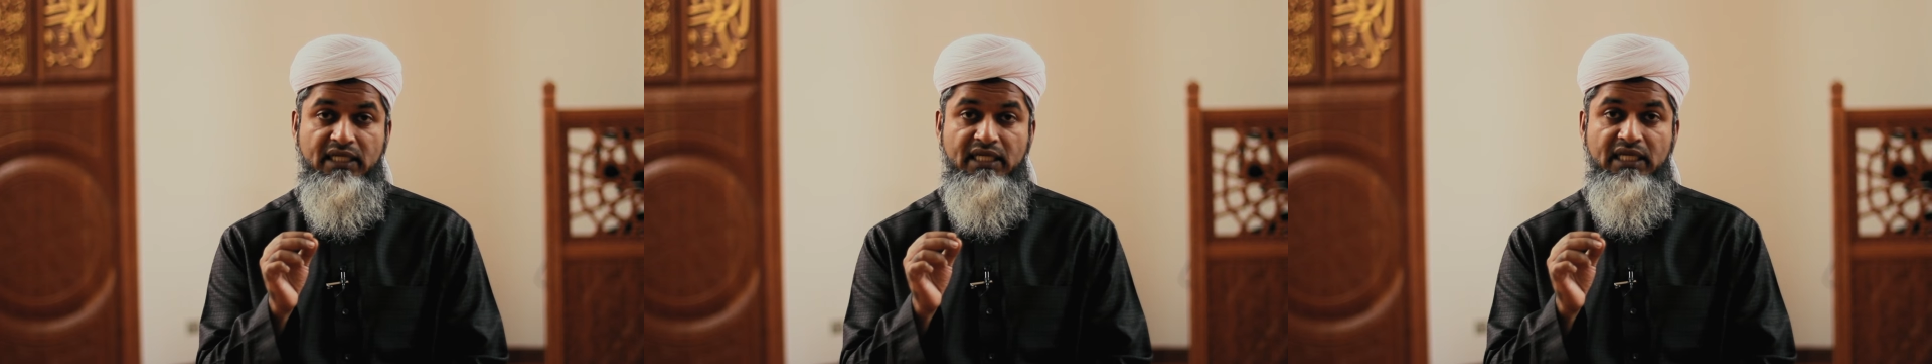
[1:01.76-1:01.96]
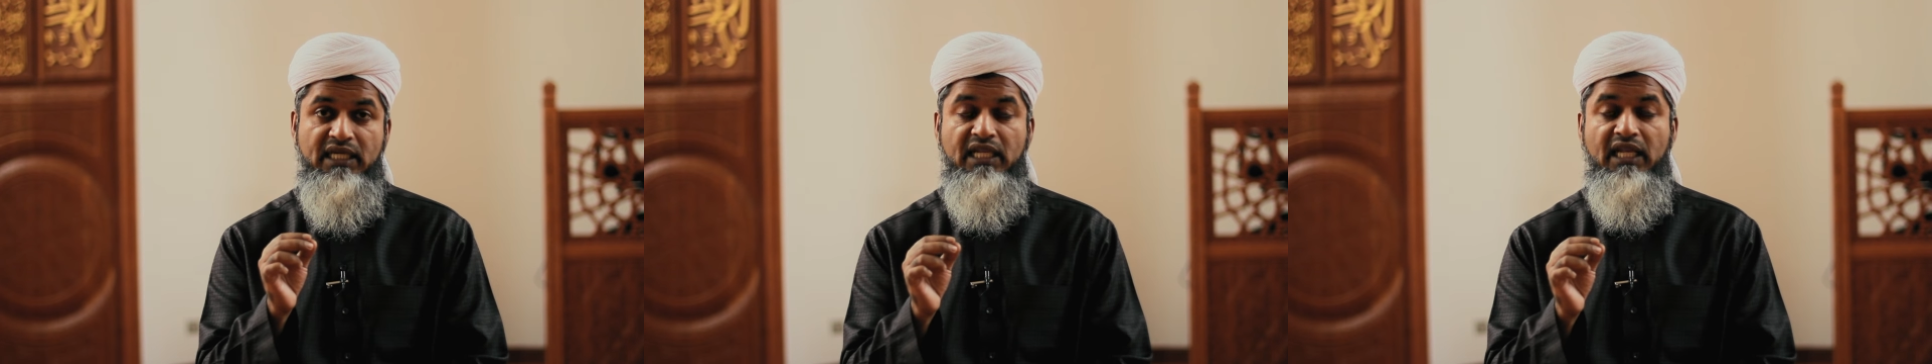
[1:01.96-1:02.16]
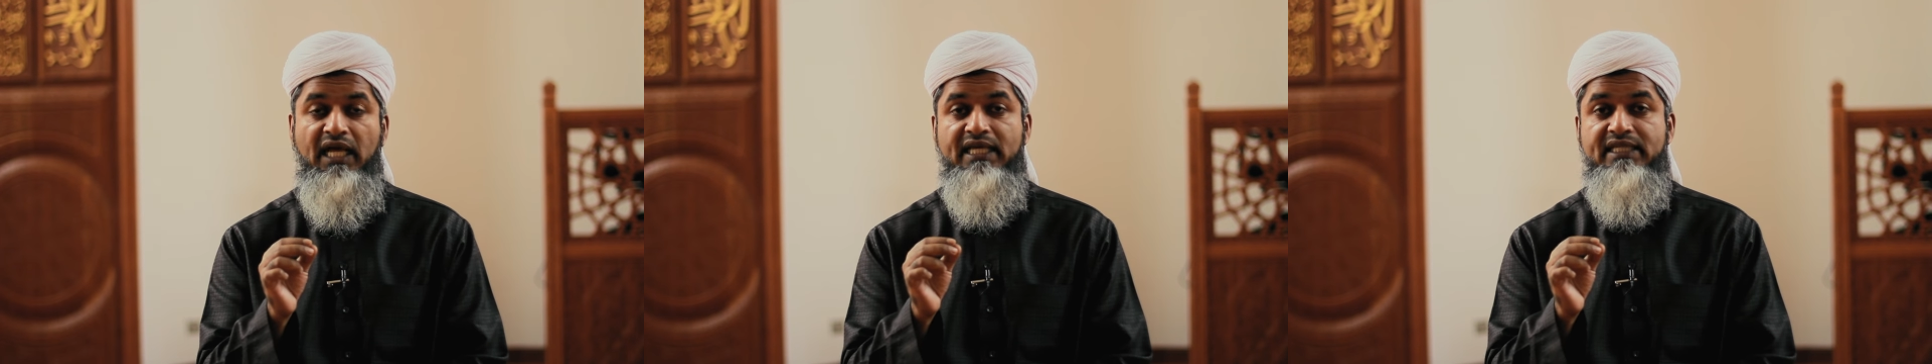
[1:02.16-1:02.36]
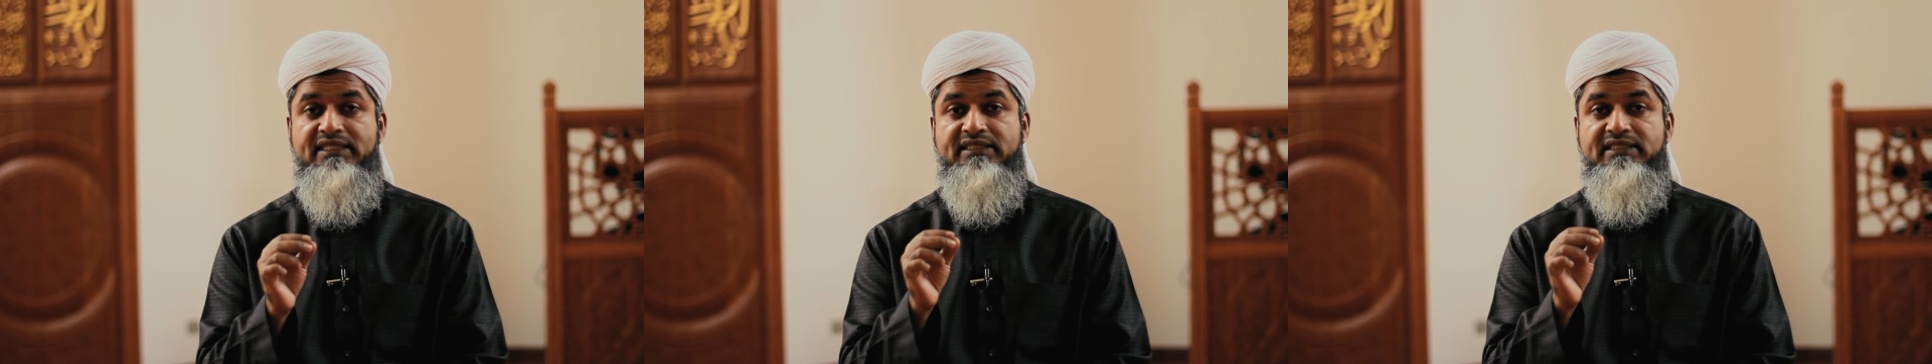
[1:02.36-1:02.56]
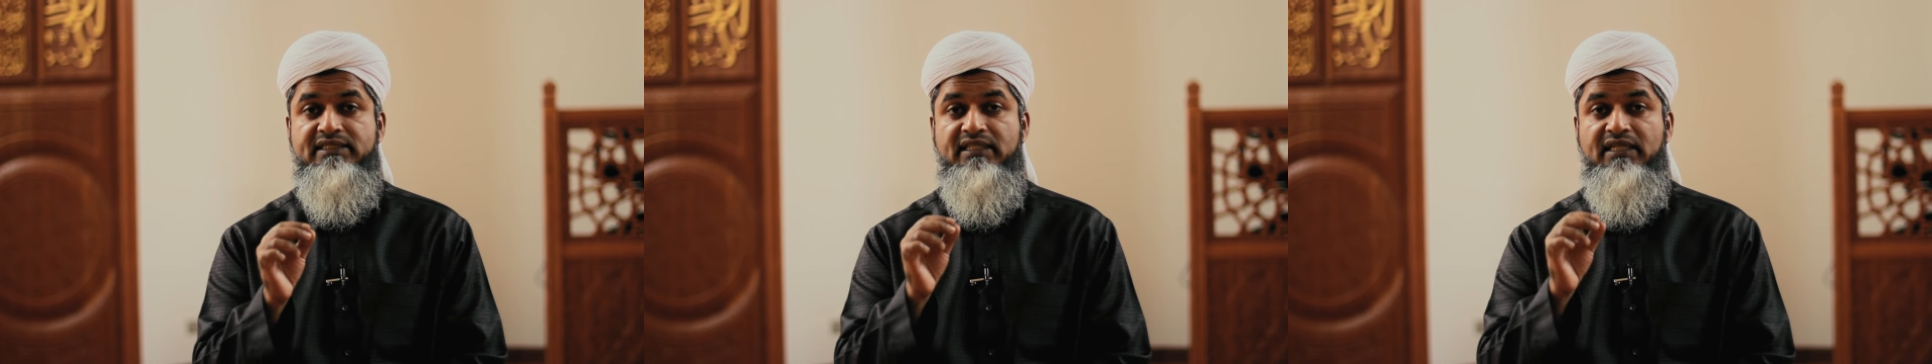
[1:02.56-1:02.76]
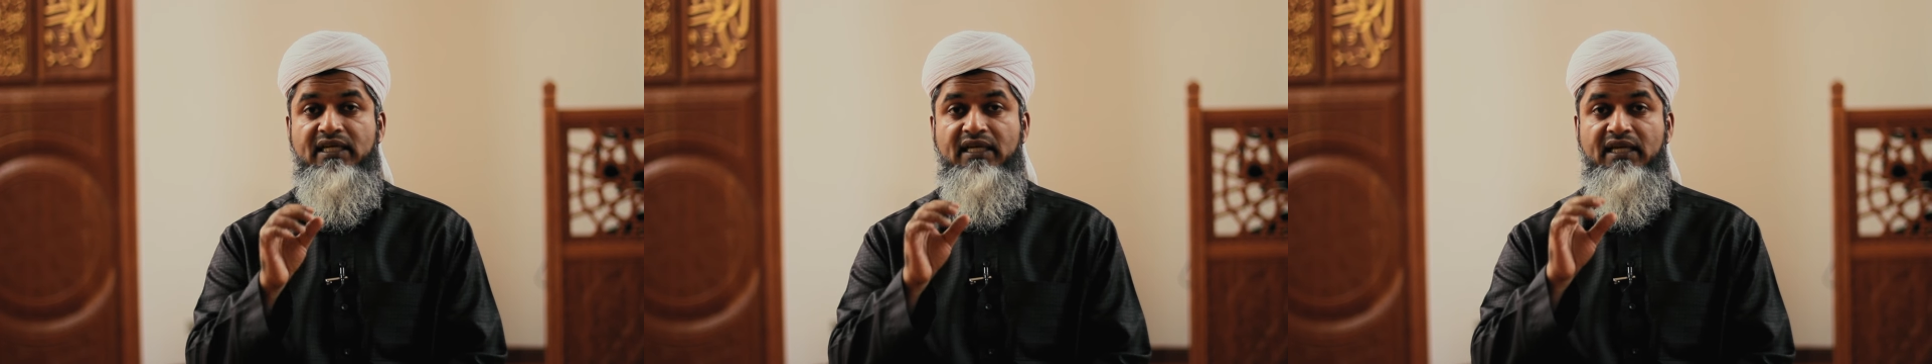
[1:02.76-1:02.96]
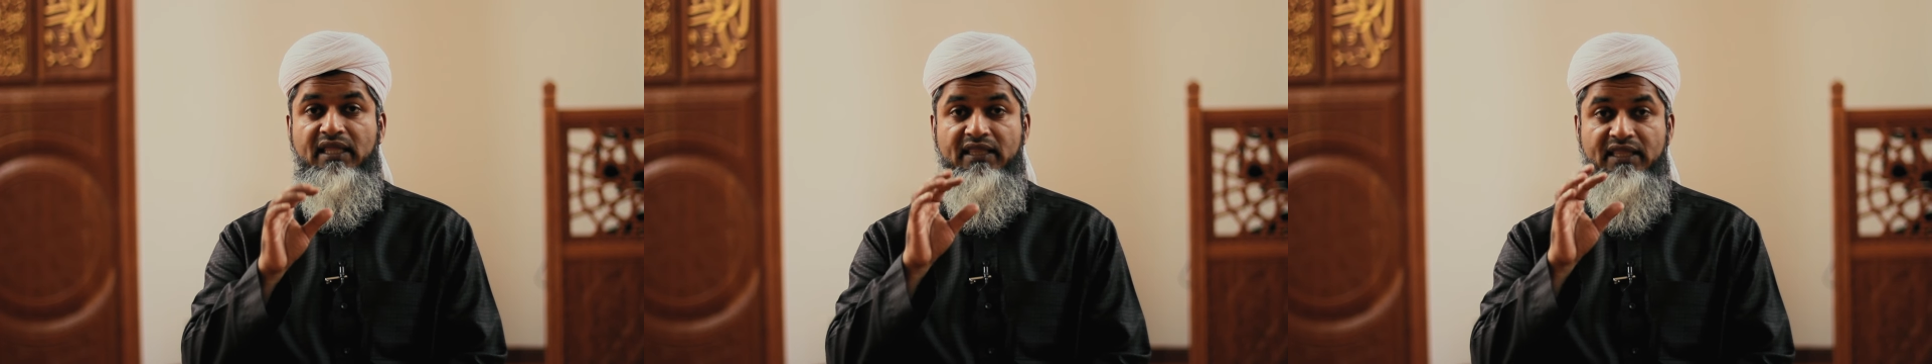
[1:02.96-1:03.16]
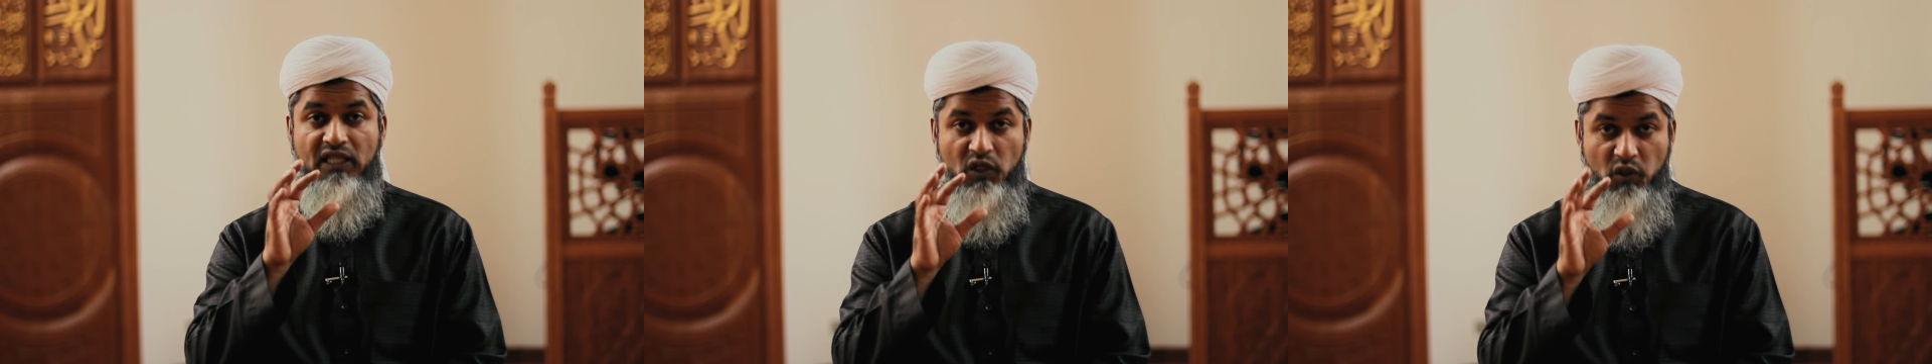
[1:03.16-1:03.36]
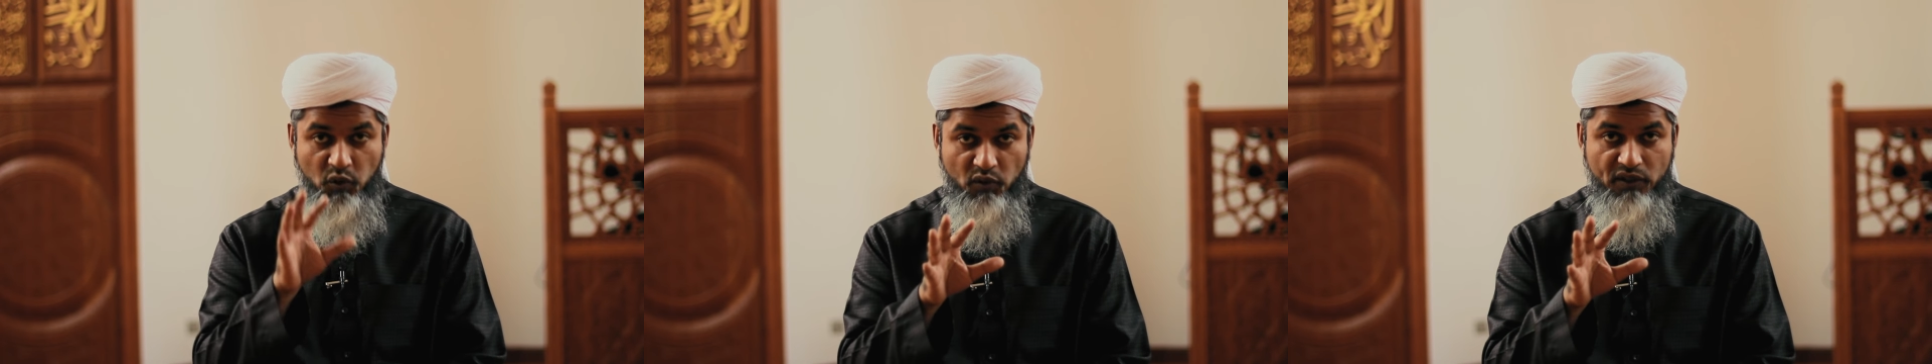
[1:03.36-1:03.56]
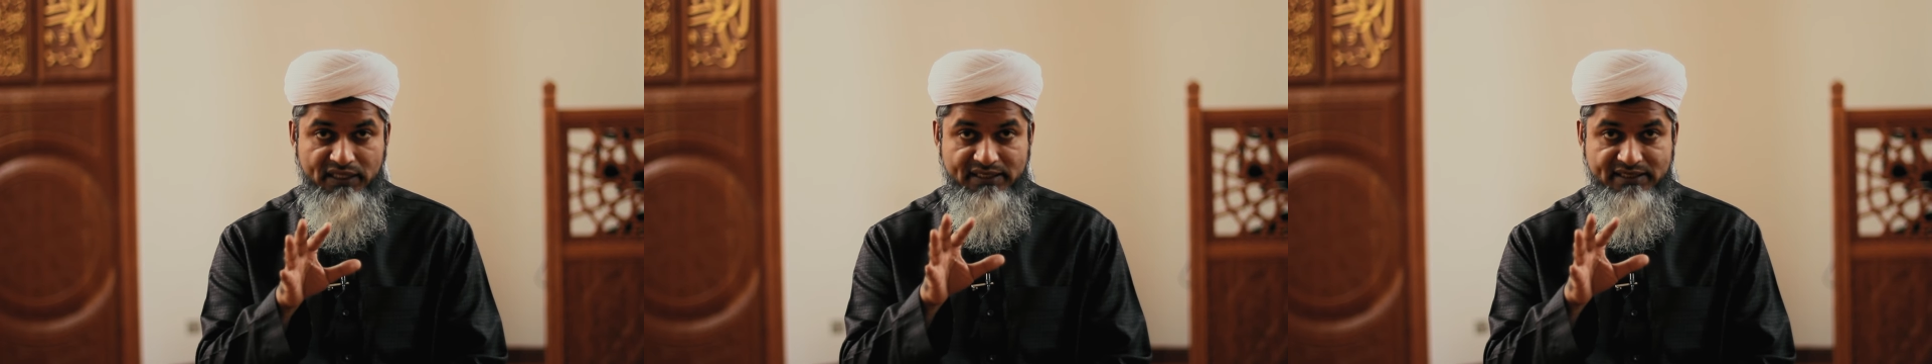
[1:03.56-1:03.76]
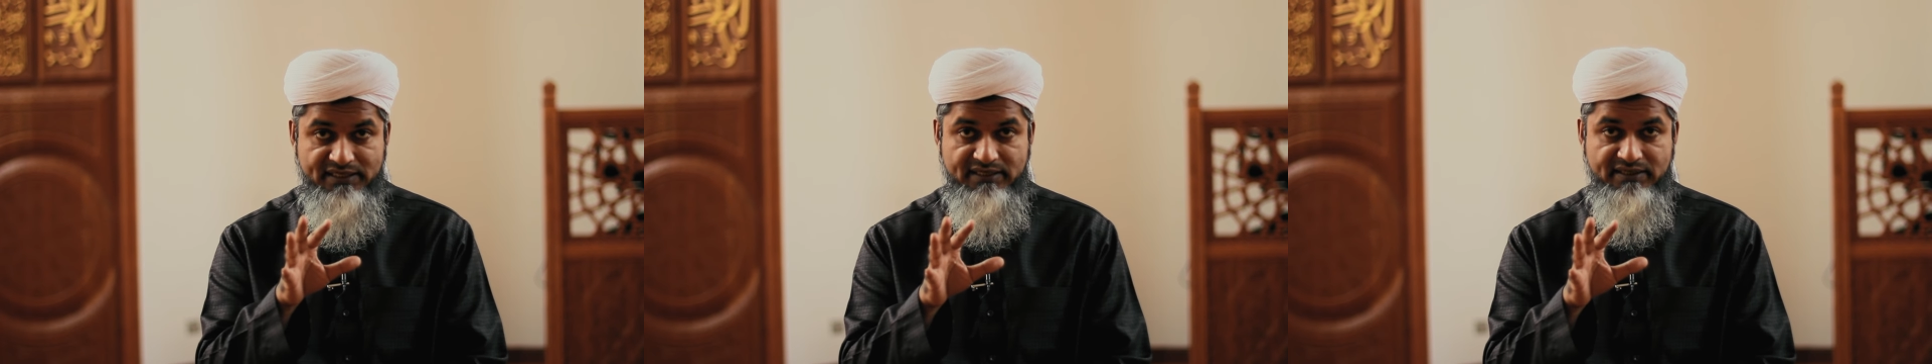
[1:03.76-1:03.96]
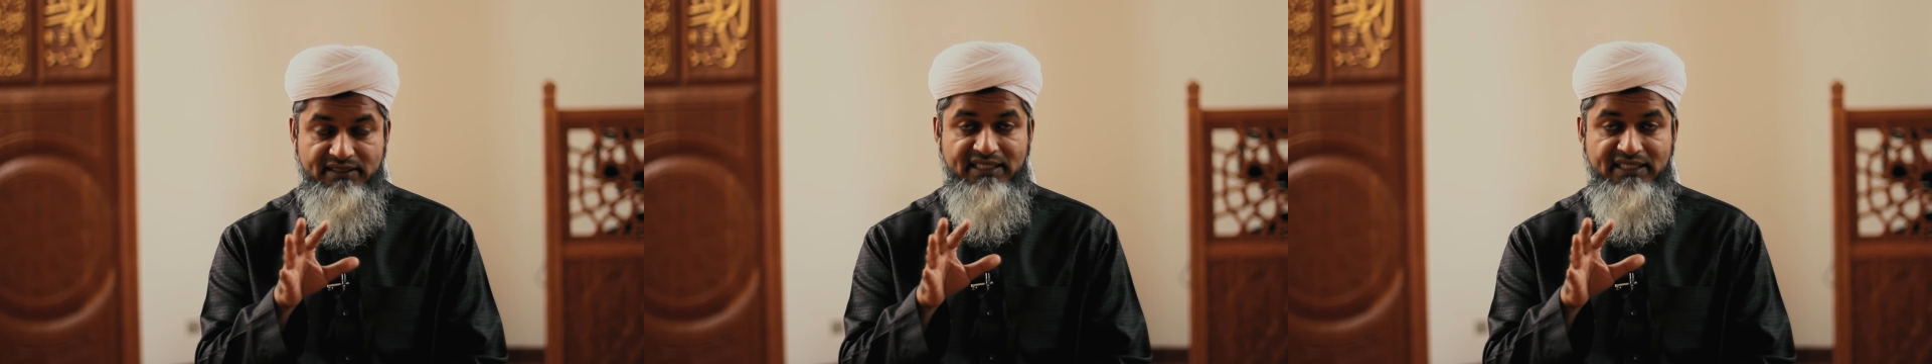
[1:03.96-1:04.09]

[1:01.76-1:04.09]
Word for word: He likes the looks.